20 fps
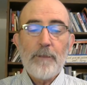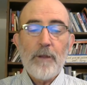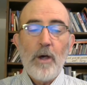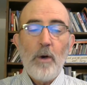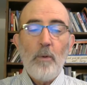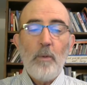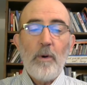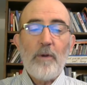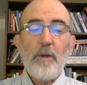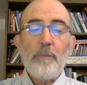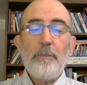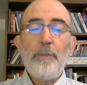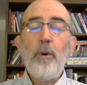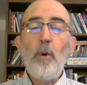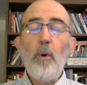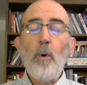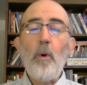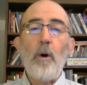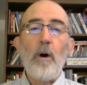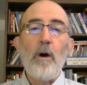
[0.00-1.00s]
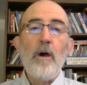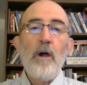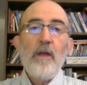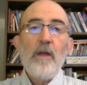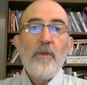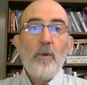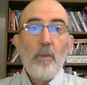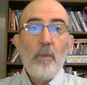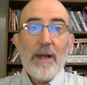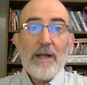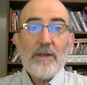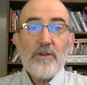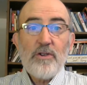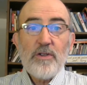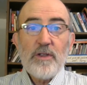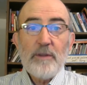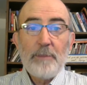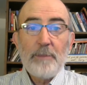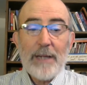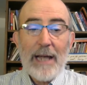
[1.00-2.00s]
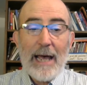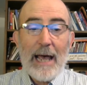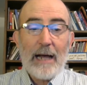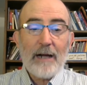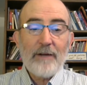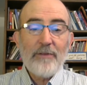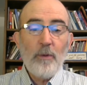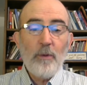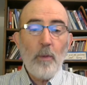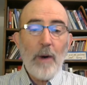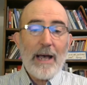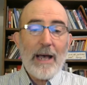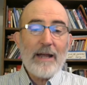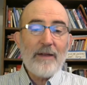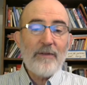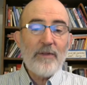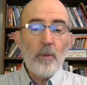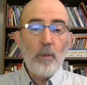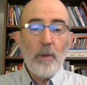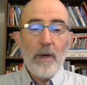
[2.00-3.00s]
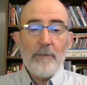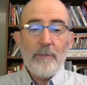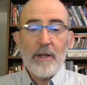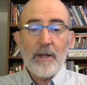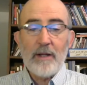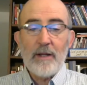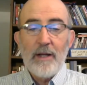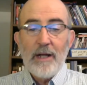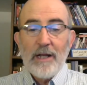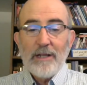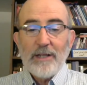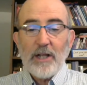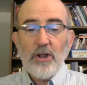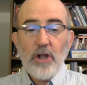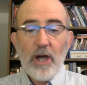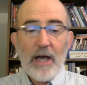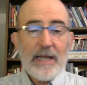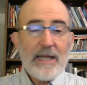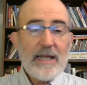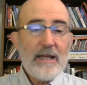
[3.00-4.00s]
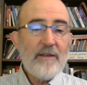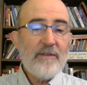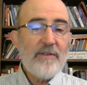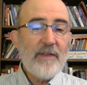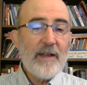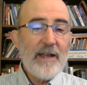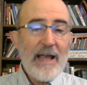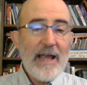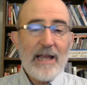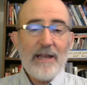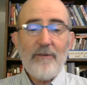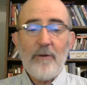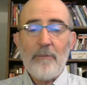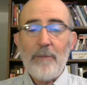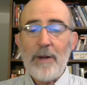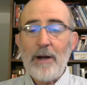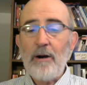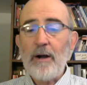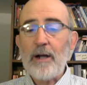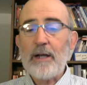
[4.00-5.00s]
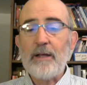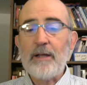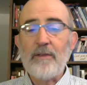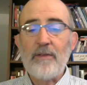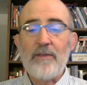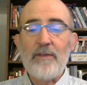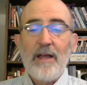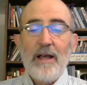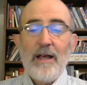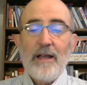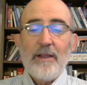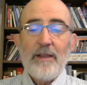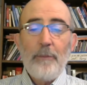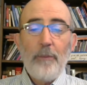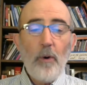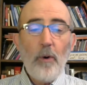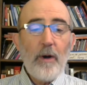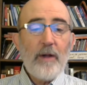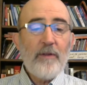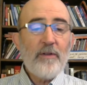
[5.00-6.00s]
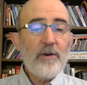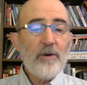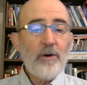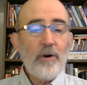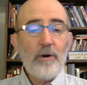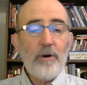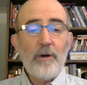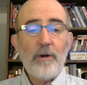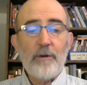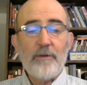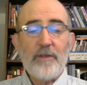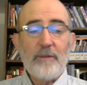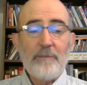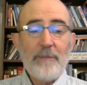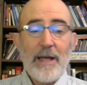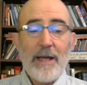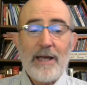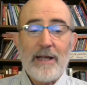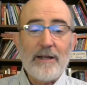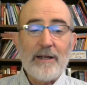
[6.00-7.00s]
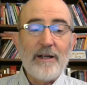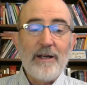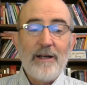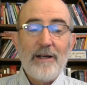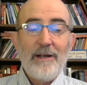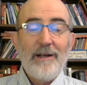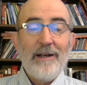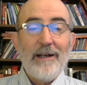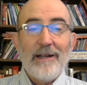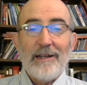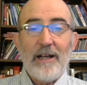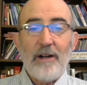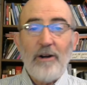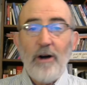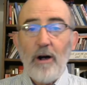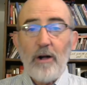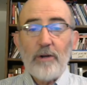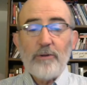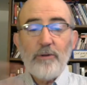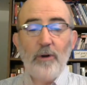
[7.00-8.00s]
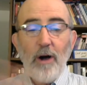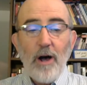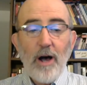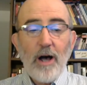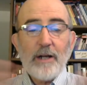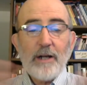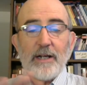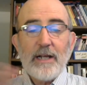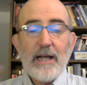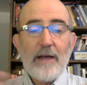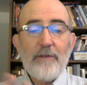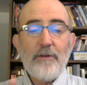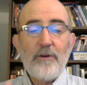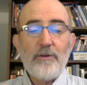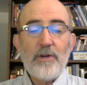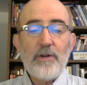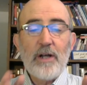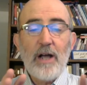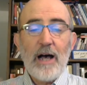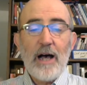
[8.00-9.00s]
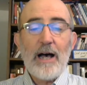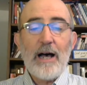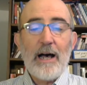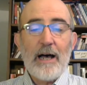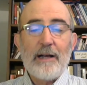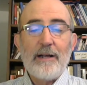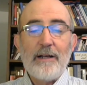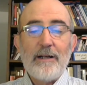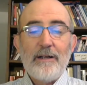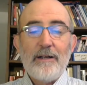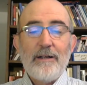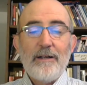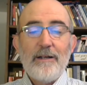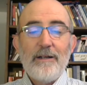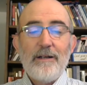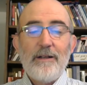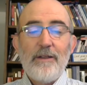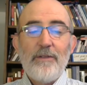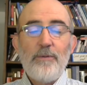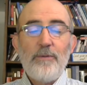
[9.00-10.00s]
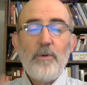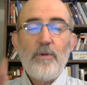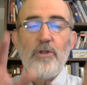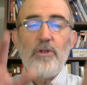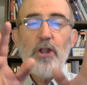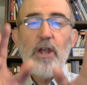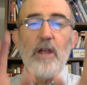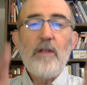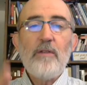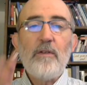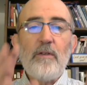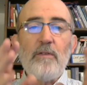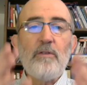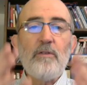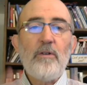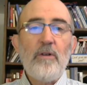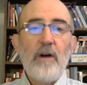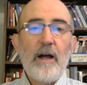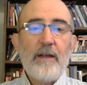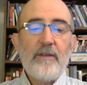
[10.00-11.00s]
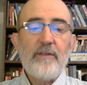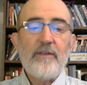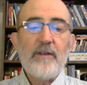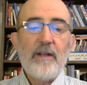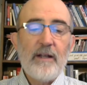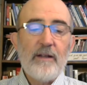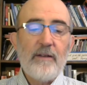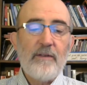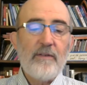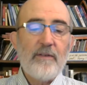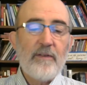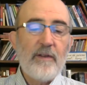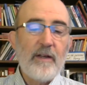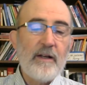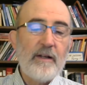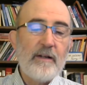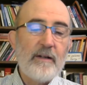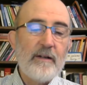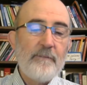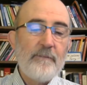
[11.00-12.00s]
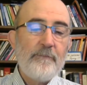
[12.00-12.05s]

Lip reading: Where the poor, the rich, the black, the white, the women, the Chinese, the Native Americans, the boys and girls, the men, can all draw together to God through Jesus Christ, his Son.